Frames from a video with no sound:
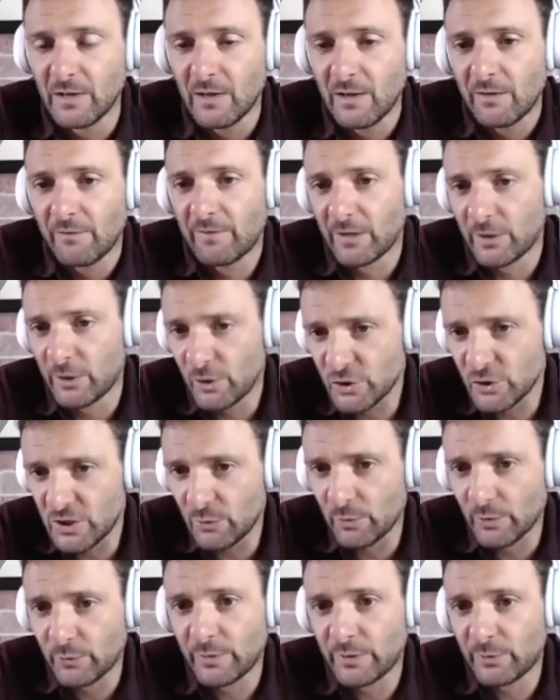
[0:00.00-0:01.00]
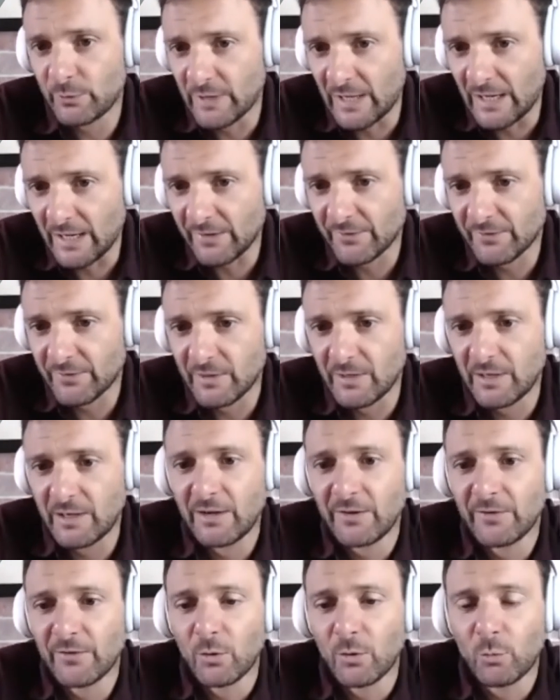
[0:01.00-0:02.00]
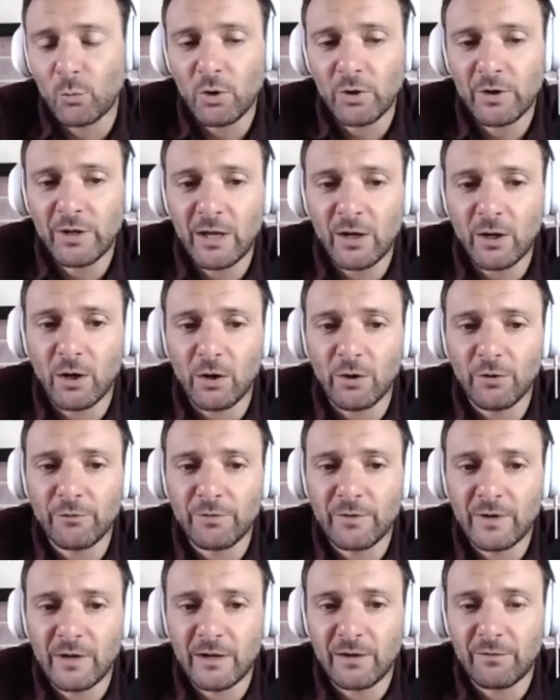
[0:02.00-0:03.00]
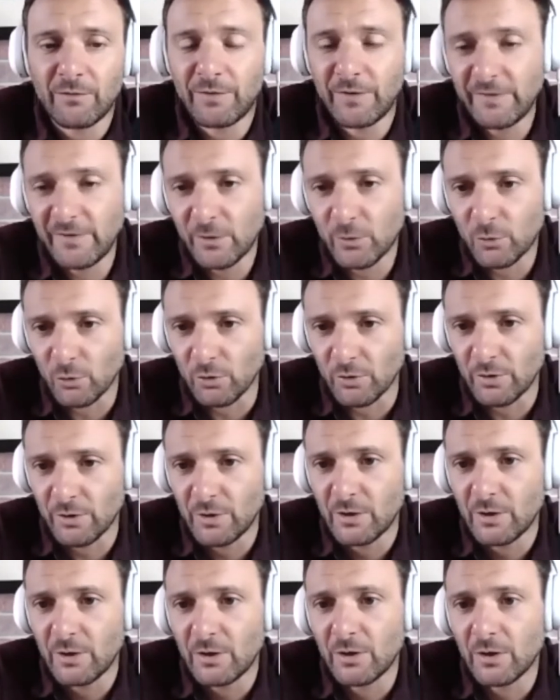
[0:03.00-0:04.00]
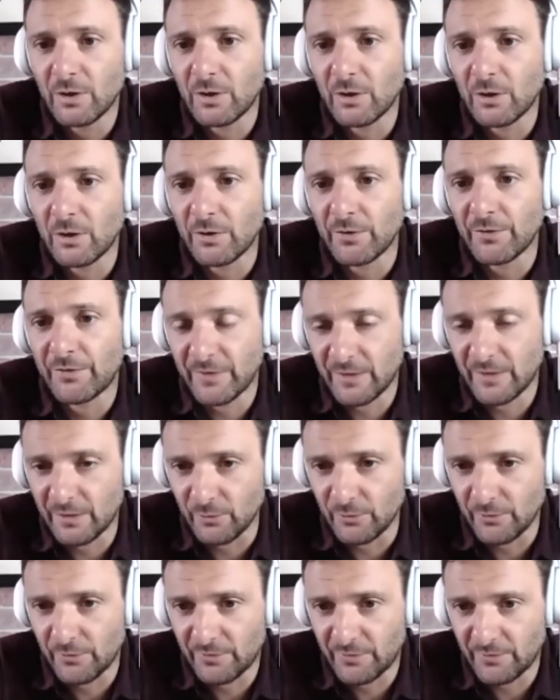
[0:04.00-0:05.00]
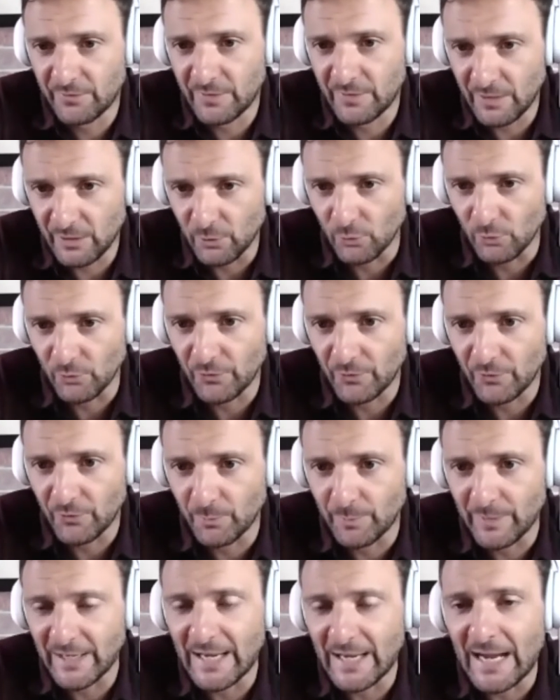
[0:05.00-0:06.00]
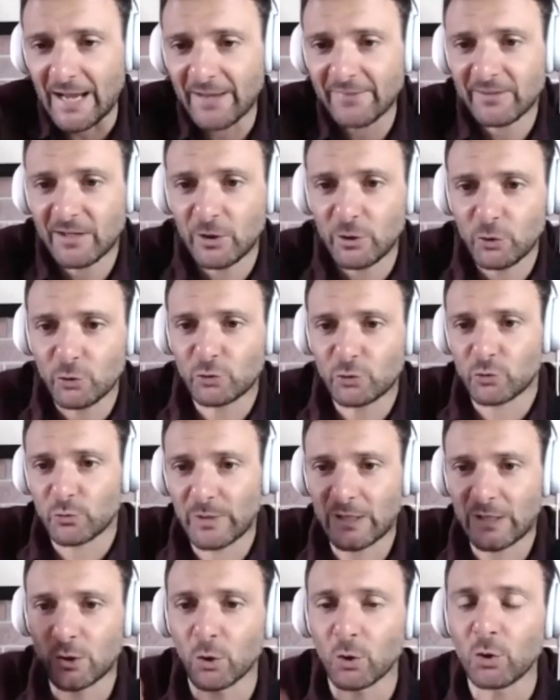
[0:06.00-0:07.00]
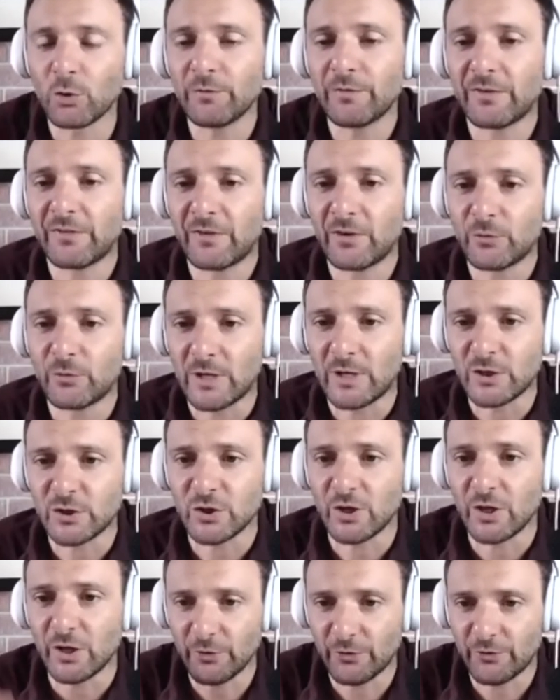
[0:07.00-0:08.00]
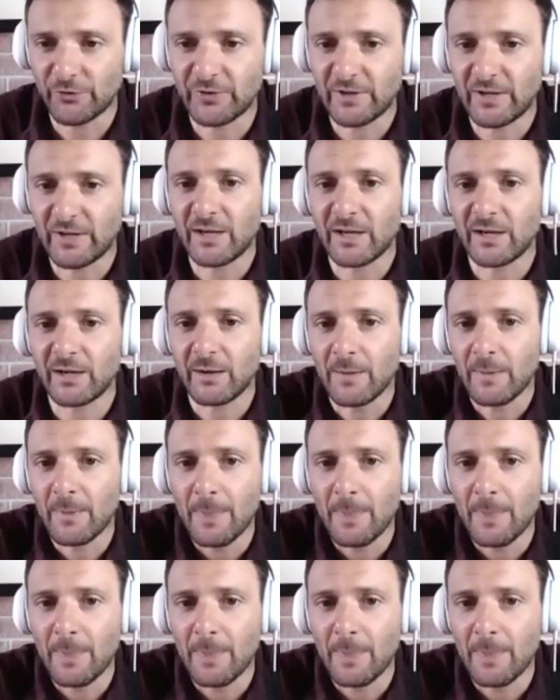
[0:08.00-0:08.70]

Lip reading: Then usually what we do next is working on the physical signals. So by asking you to recall this situation, understanding,